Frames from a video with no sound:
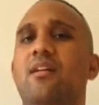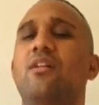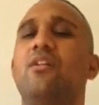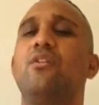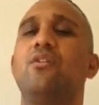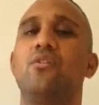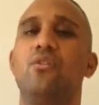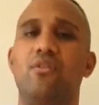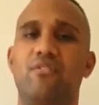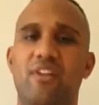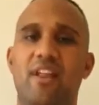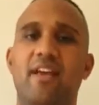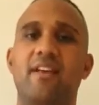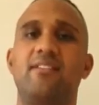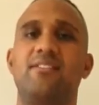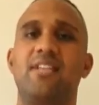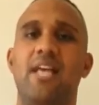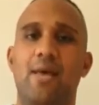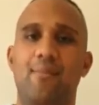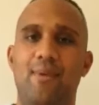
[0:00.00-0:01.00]
love and
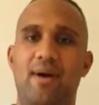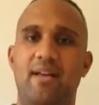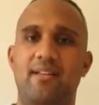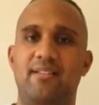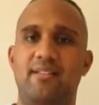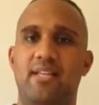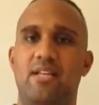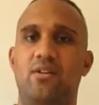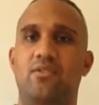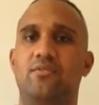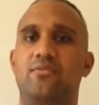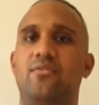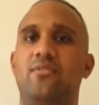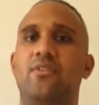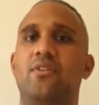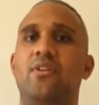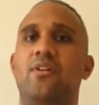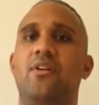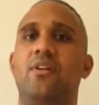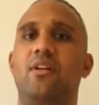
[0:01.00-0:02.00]
accept myself
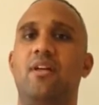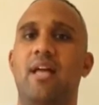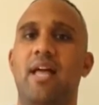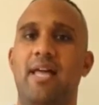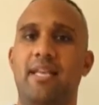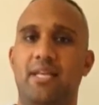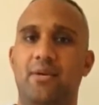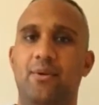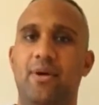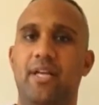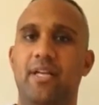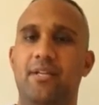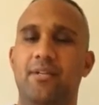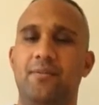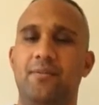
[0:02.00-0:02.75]
anyway.